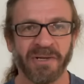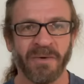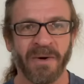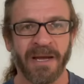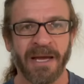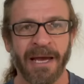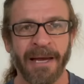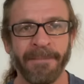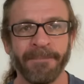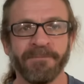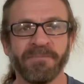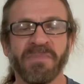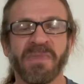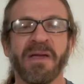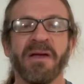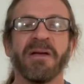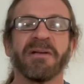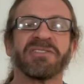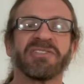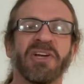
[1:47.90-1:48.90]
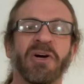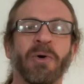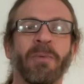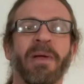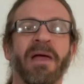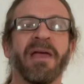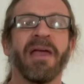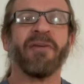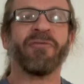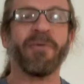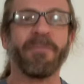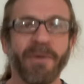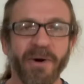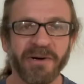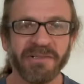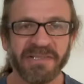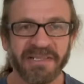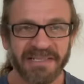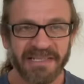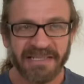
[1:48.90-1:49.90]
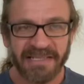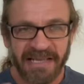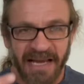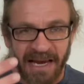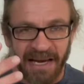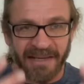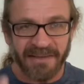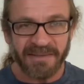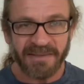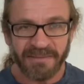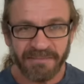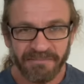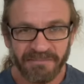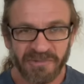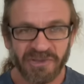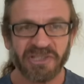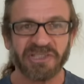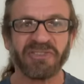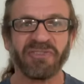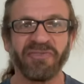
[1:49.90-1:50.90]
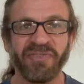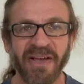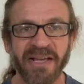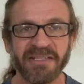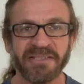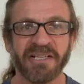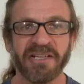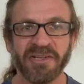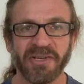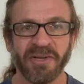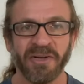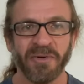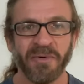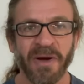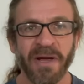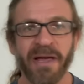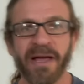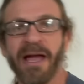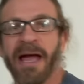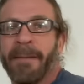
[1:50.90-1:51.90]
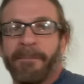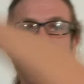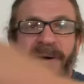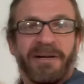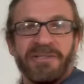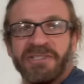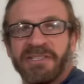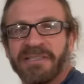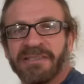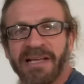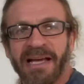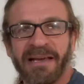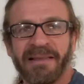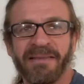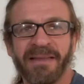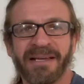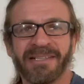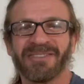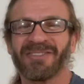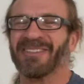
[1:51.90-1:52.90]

okay? So if a person stands just facing you and punches like this,